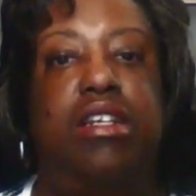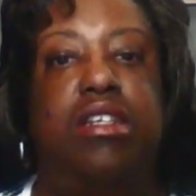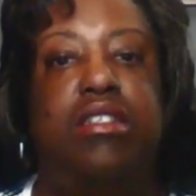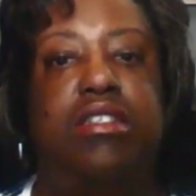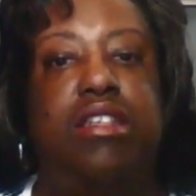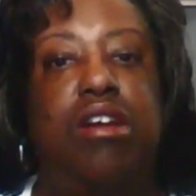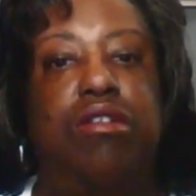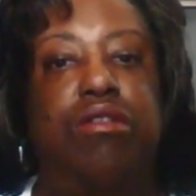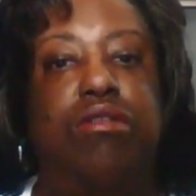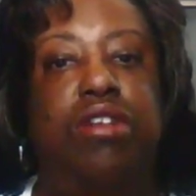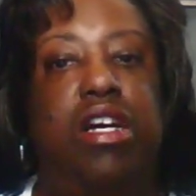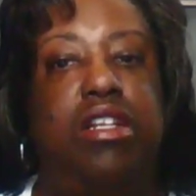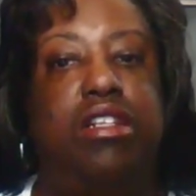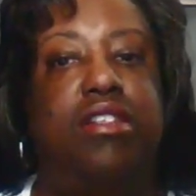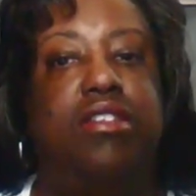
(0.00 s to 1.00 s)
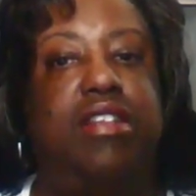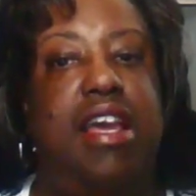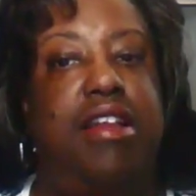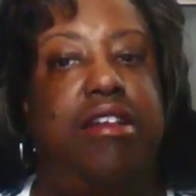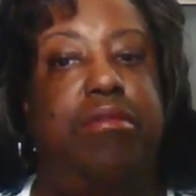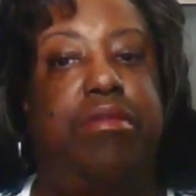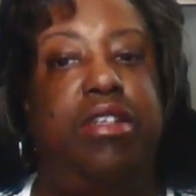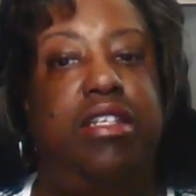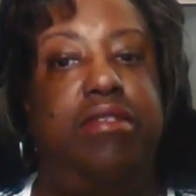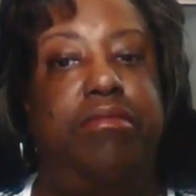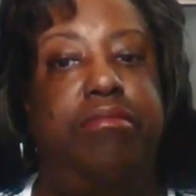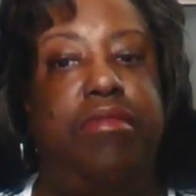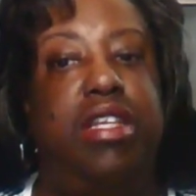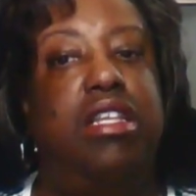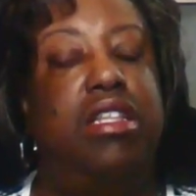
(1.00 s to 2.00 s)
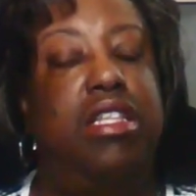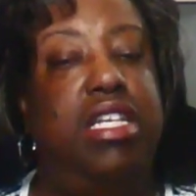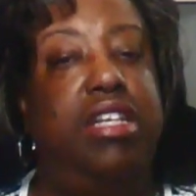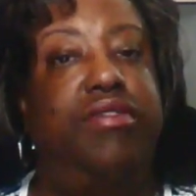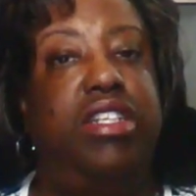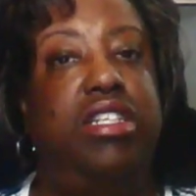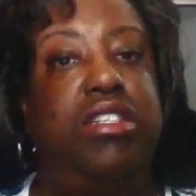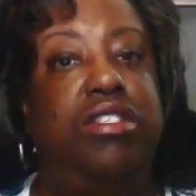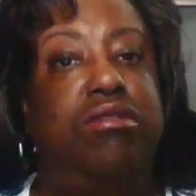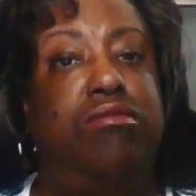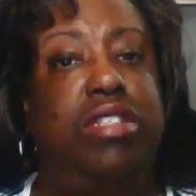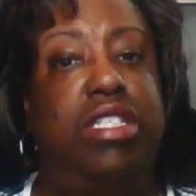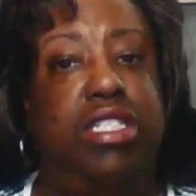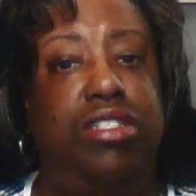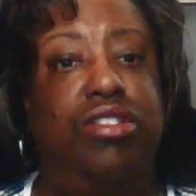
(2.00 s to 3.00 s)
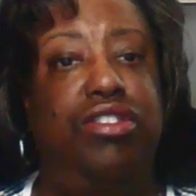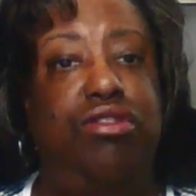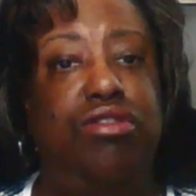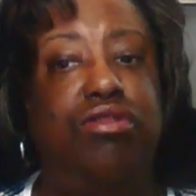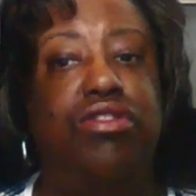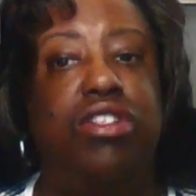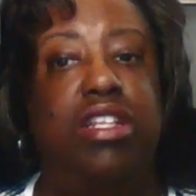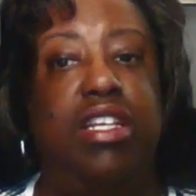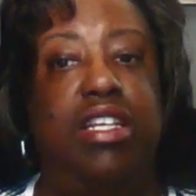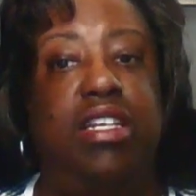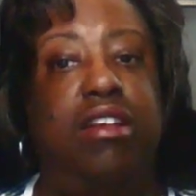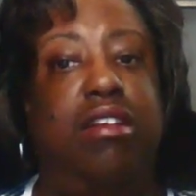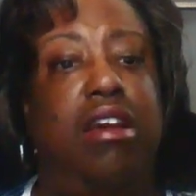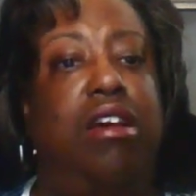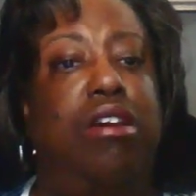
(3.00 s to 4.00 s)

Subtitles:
So, understandably, leaving is usually